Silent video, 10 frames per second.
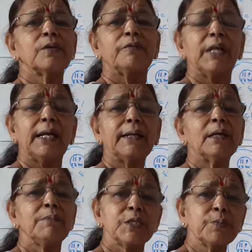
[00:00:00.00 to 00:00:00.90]
of the
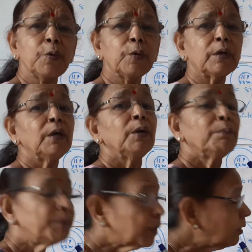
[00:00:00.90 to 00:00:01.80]
atom is more,
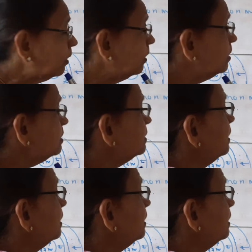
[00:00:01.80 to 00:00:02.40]
because